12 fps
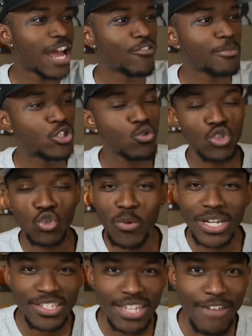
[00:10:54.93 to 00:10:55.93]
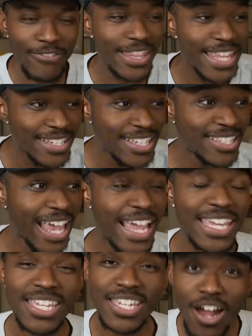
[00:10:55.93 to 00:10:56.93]
Donovan Mitchell is 27. This is
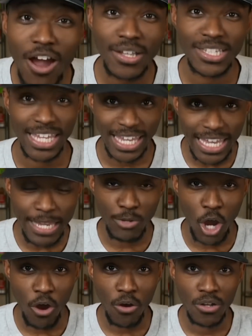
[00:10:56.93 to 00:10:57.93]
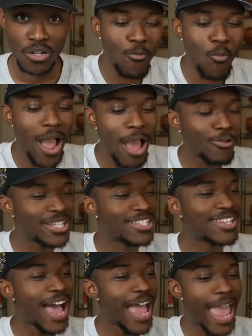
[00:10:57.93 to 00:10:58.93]
a young team, y'all. And while
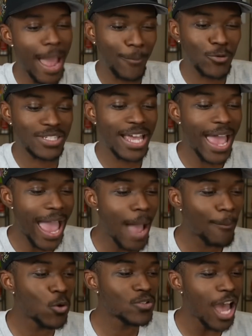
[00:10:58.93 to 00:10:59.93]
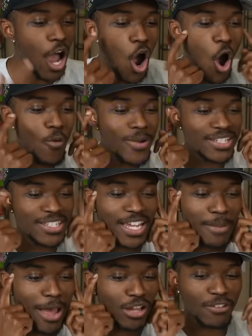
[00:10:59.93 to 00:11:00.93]
it's not apples to apples, I always
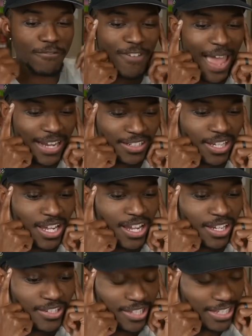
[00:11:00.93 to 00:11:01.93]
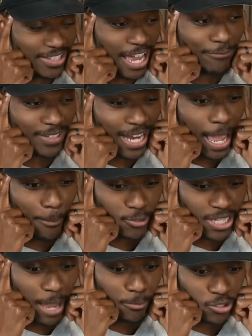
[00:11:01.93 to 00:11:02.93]
think about the fact, because it's definitely not
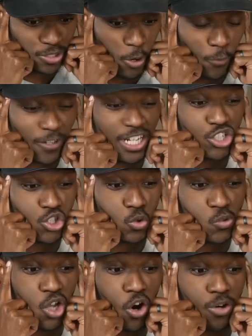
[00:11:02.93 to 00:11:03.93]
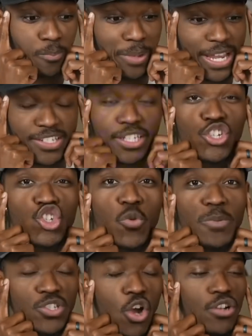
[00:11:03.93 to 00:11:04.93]
apples to apples, because both of these dudes are basically
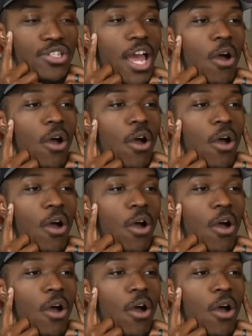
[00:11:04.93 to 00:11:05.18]
superstars